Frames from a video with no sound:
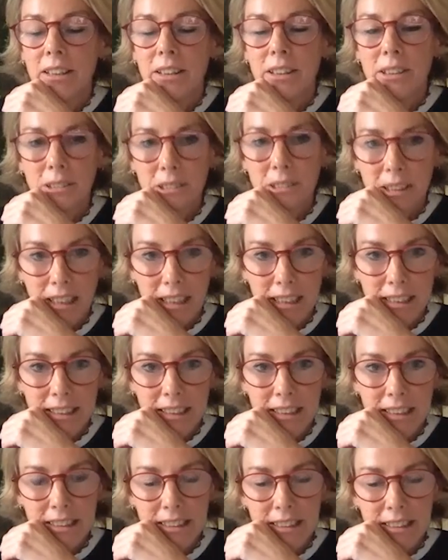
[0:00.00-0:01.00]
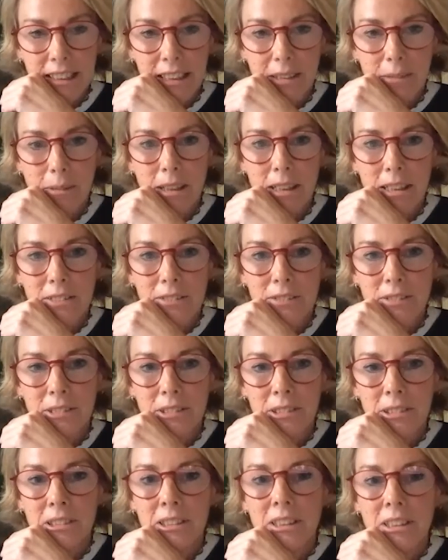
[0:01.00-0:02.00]
the organisations I worked
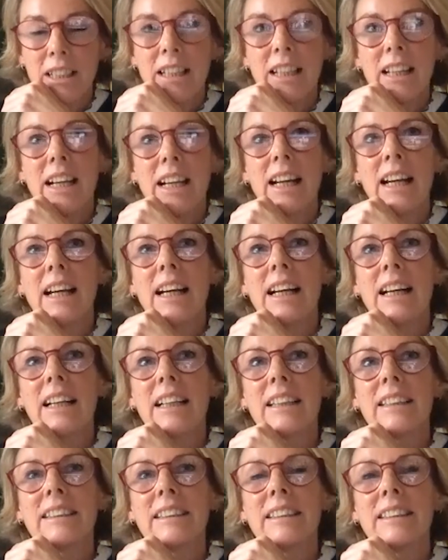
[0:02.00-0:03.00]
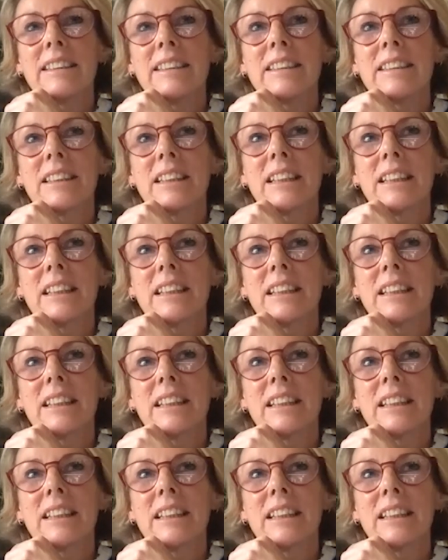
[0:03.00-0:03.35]
for, and